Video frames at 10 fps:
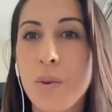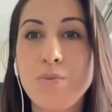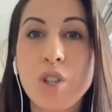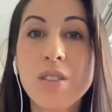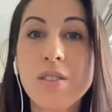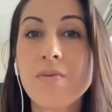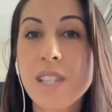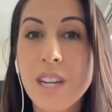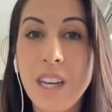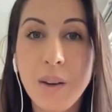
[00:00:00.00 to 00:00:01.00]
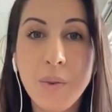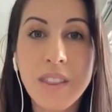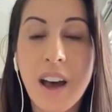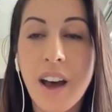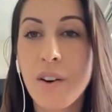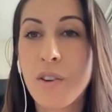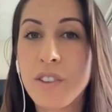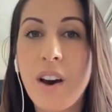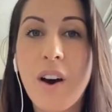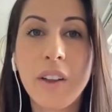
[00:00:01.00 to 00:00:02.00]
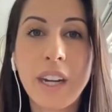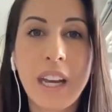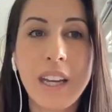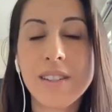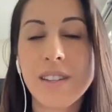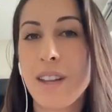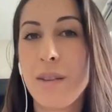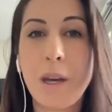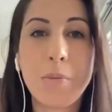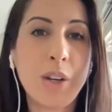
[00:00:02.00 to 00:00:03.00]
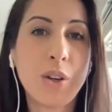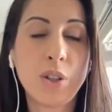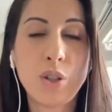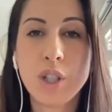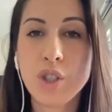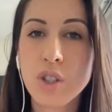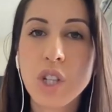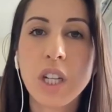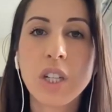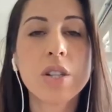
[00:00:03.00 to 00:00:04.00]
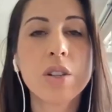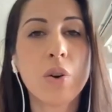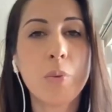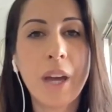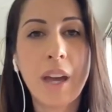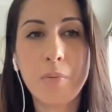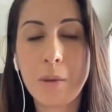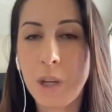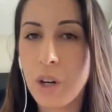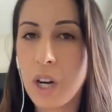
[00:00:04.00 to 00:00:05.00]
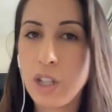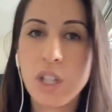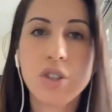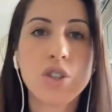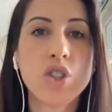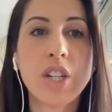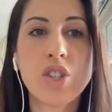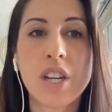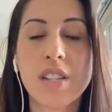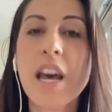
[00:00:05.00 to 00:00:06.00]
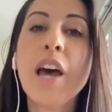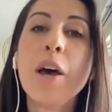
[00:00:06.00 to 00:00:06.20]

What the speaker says: So just sticking with that over the holidays, and then maybe your nutrition changes a little bit, maybe your hydration changes,